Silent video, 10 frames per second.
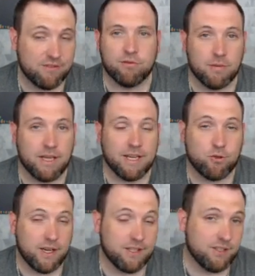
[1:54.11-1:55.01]
For me, I
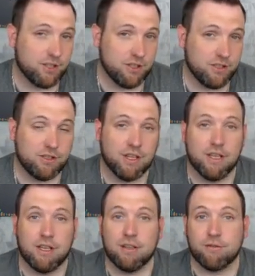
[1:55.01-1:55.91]
transitioned
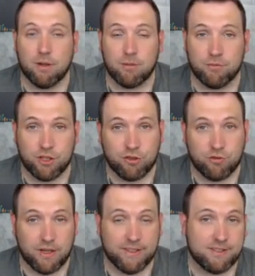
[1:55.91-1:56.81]
from just
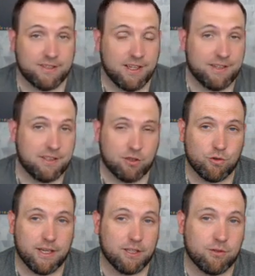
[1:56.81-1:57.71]
trading stocks to
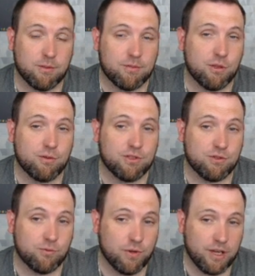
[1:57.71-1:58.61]
trading cryptos
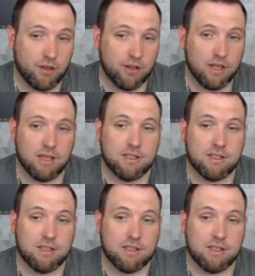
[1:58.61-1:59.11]
as well.